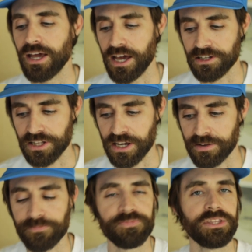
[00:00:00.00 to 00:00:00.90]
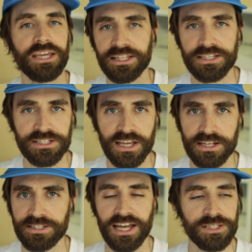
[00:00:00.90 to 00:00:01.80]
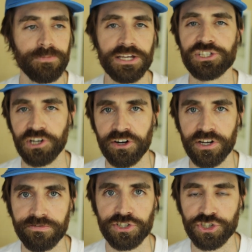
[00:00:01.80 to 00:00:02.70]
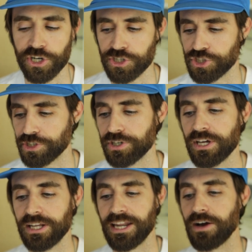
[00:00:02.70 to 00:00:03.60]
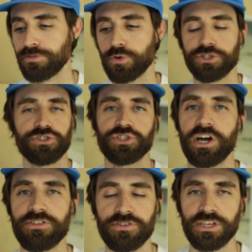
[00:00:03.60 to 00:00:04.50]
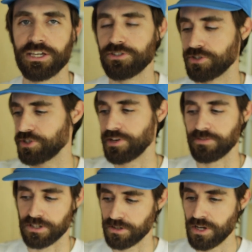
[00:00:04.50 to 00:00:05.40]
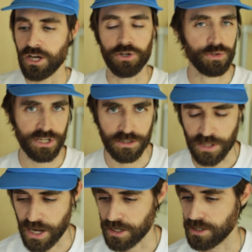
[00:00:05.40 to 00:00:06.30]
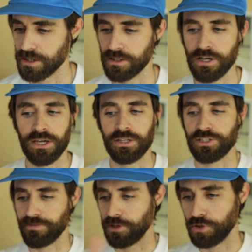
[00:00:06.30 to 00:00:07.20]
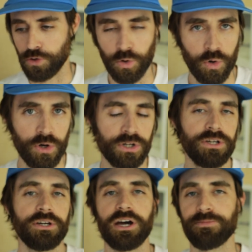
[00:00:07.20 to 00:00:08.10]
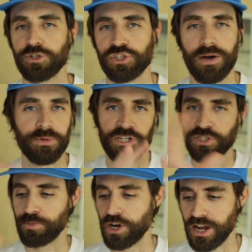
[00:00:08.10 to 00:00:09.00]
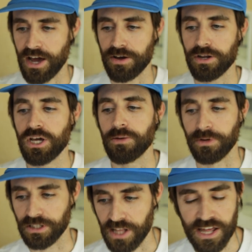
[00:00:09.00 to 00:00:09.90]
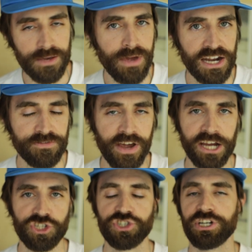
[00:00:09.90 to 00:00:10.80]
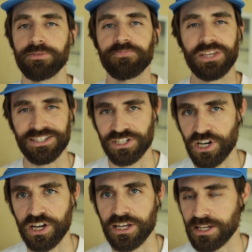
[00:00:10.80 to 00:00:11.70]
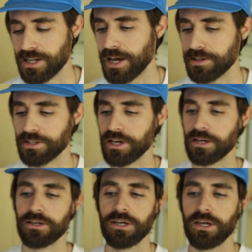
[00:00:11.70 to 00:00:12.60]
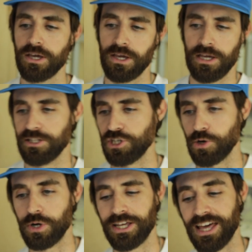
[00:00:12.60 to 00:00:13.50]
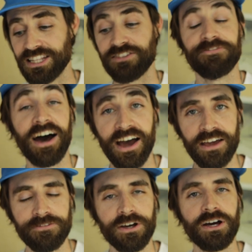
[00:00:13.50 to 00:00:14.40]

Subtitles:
LA, in the States. That's basically our infrastructure. Now, of course, there's other things. There's stuff in North Carolina, stuff in New York. There's companies spread out, but a lot of the manufacturing is done in LA. And so that's 5.